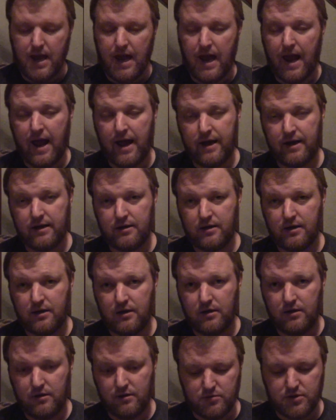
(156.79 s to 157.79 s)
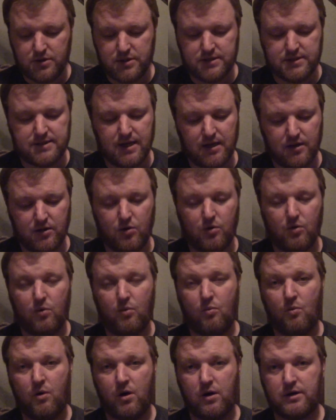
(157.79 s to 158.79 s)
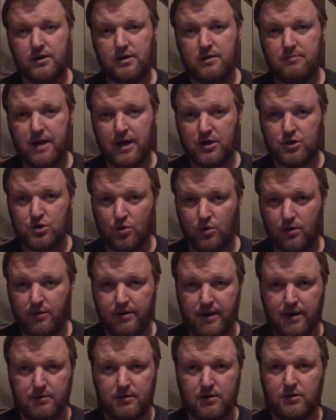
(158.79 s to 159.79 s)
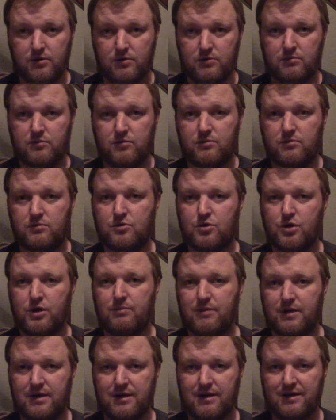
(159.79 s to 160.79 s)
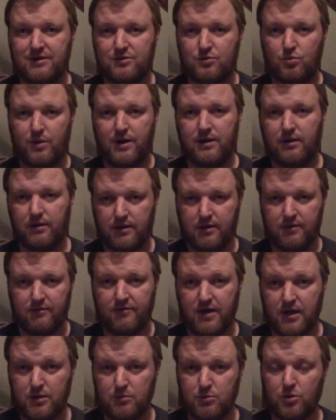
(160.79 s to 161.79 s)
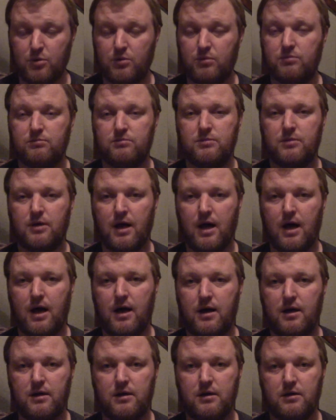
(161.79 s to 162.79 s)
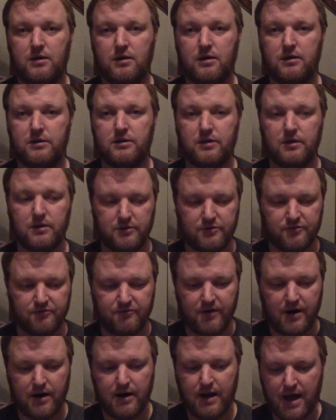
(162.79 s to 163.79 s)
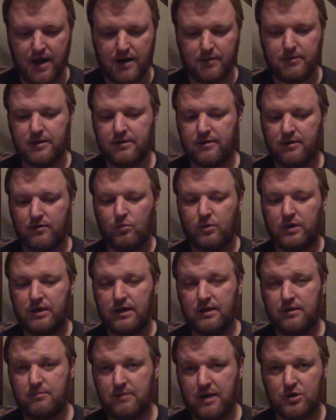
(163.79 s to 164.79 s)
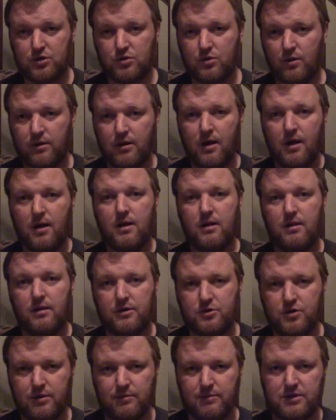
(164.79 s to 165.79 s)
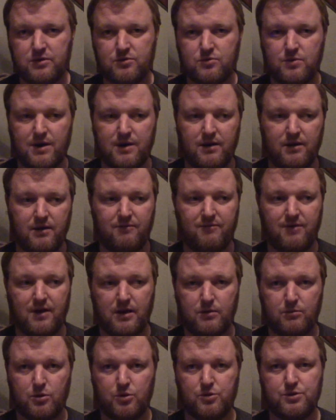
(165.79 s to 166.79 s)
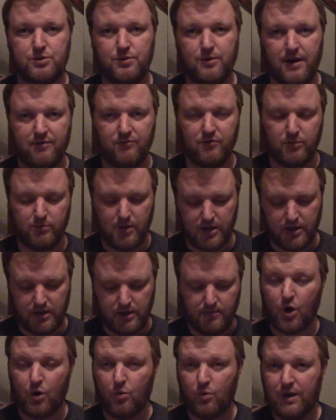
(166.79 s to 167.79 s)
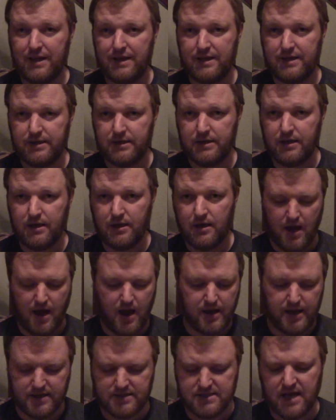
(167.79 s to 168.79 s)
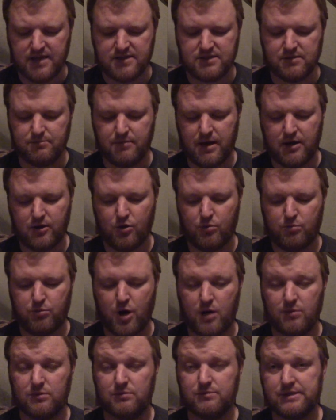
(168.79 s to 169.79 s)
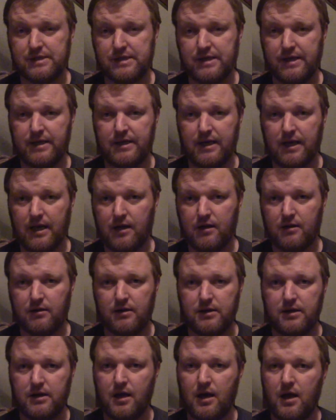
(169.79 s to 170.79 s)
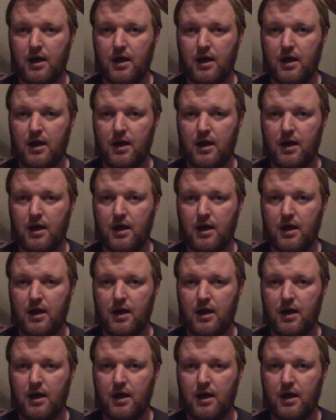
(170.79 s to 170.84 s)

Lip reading: and Castillo wanted to make sure that treatment is readily available. He is very adamant that we need to make sure the treatment is readily available to everybody. Weiland, I guess, had some medical problems in England,